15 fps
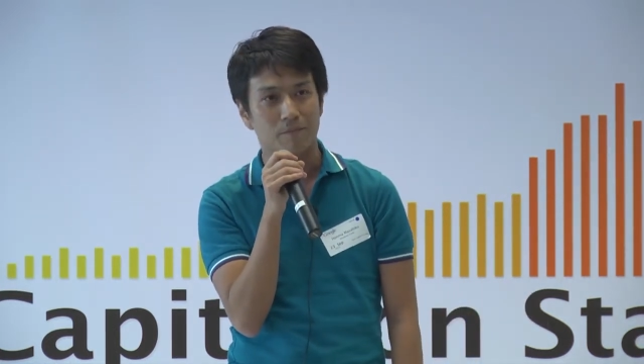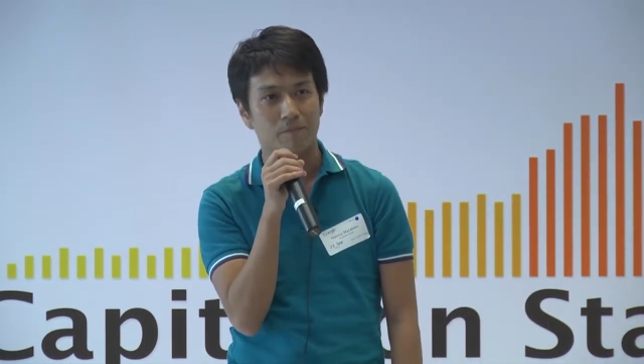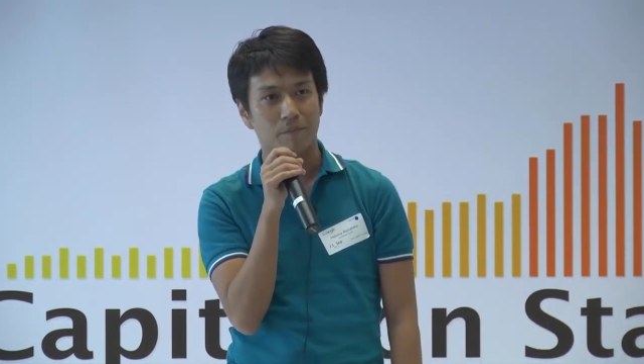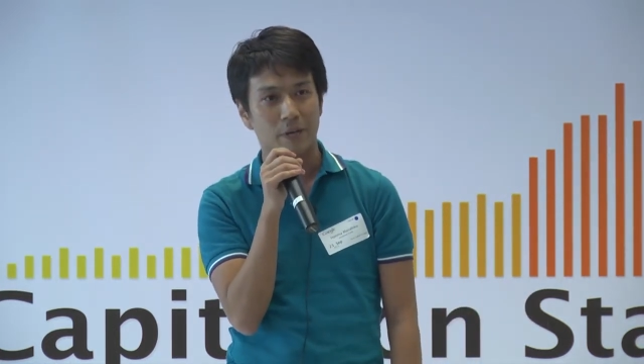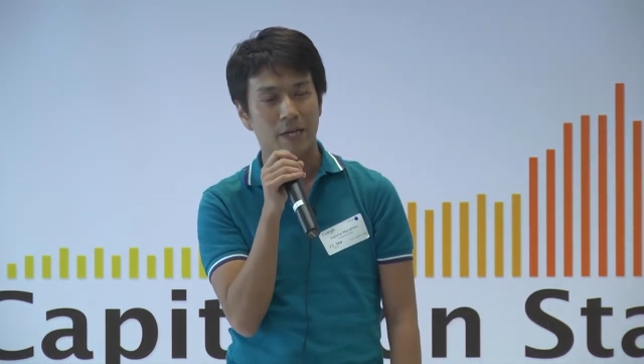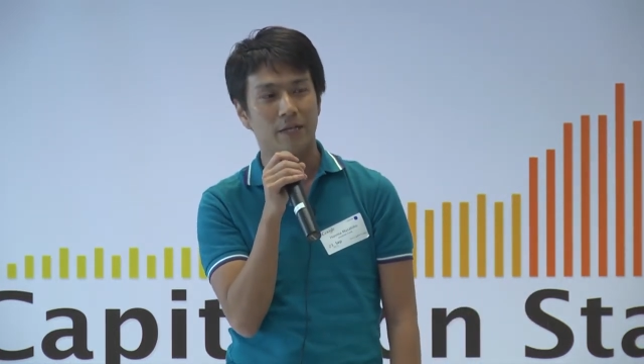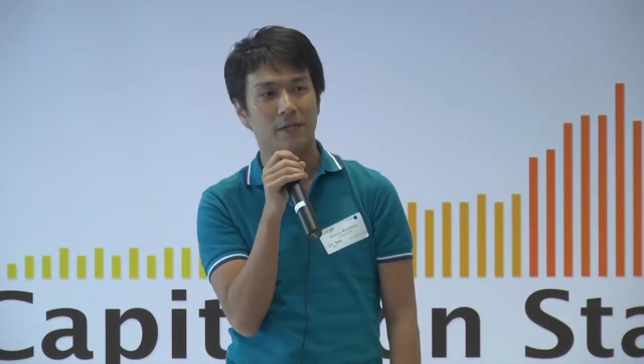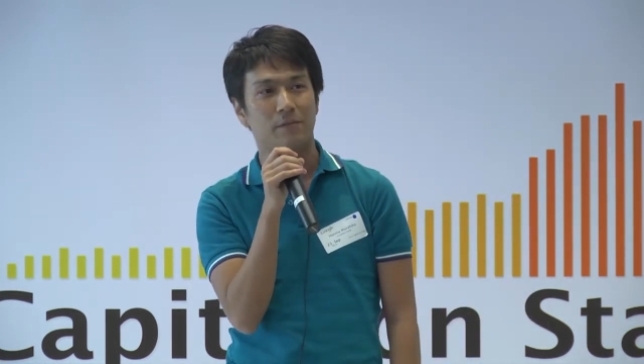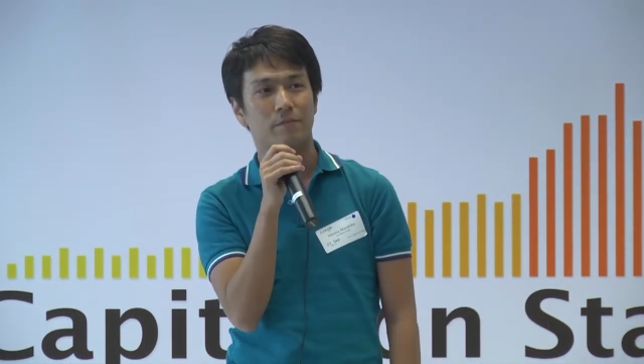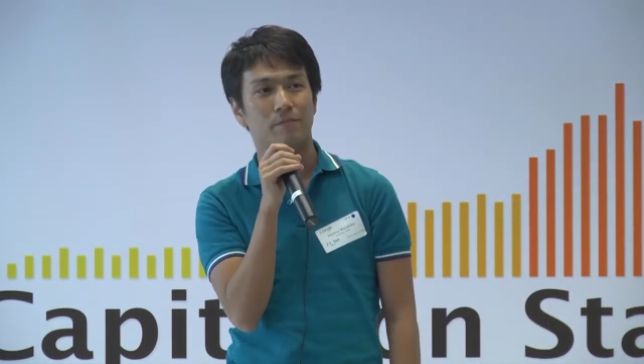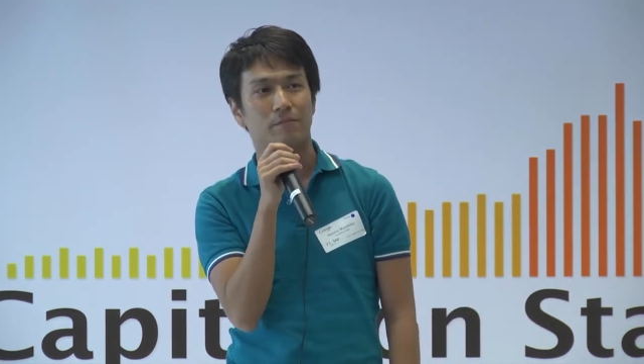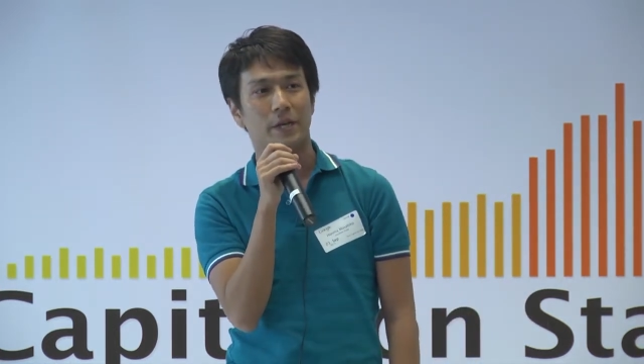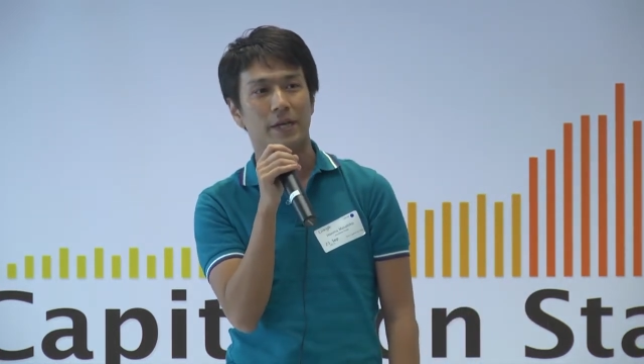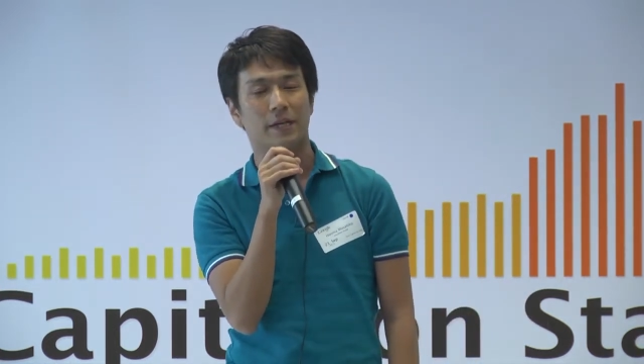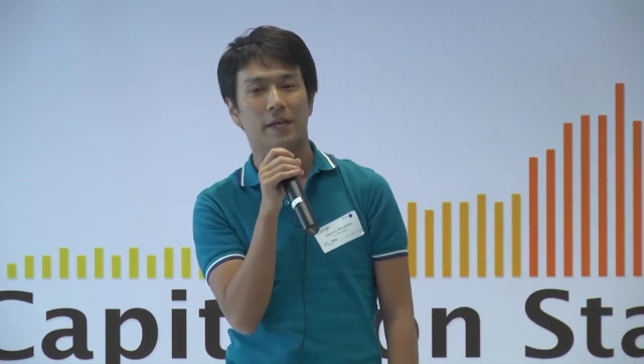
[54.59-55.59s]

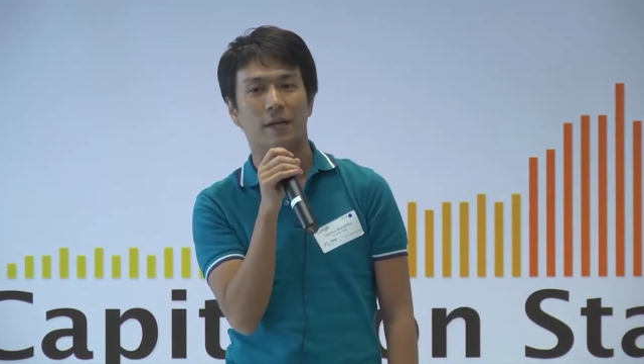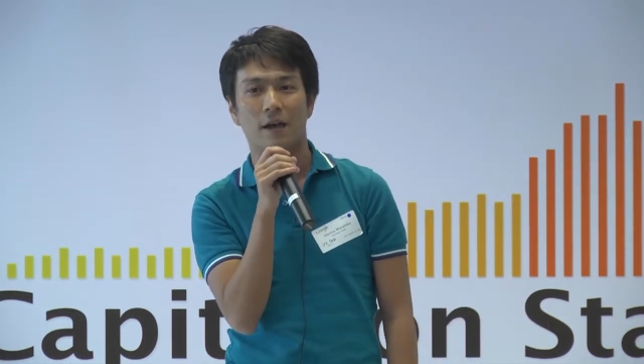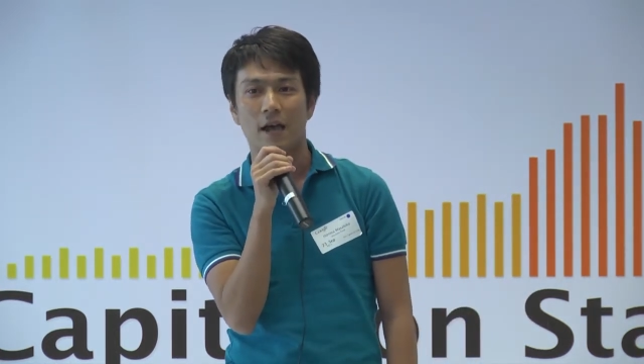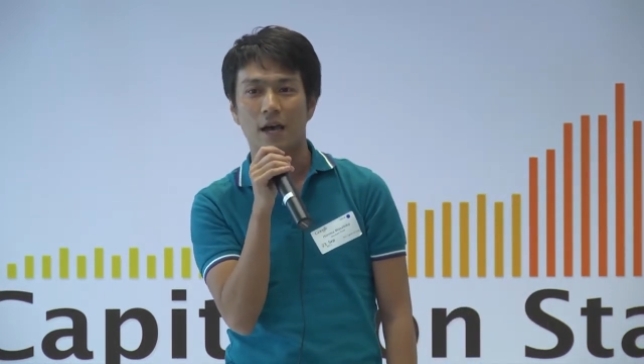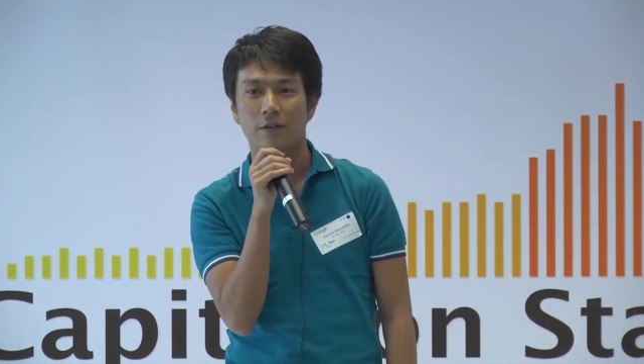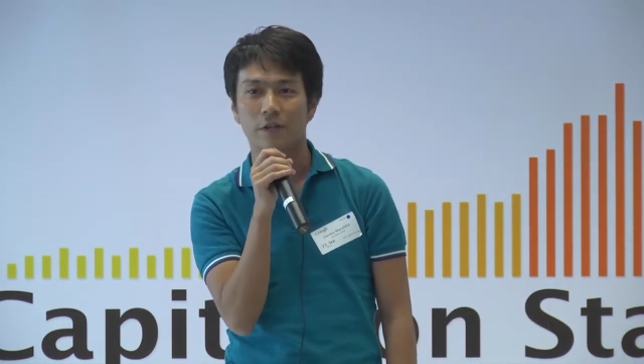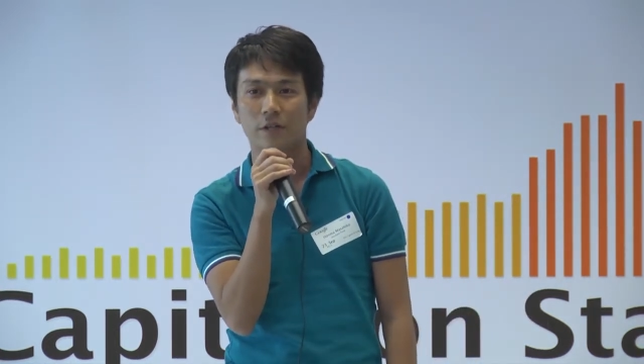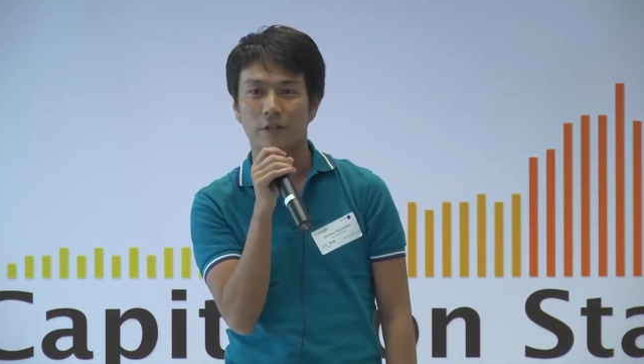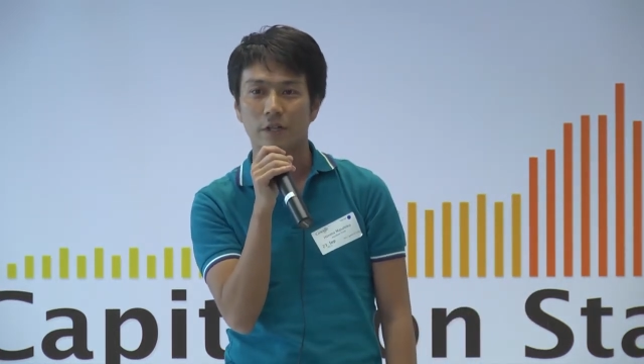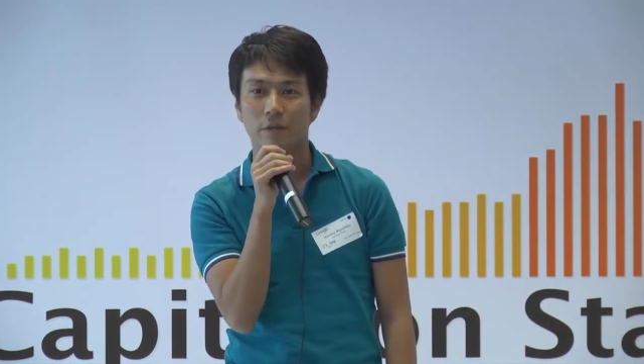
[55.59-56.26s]
making 100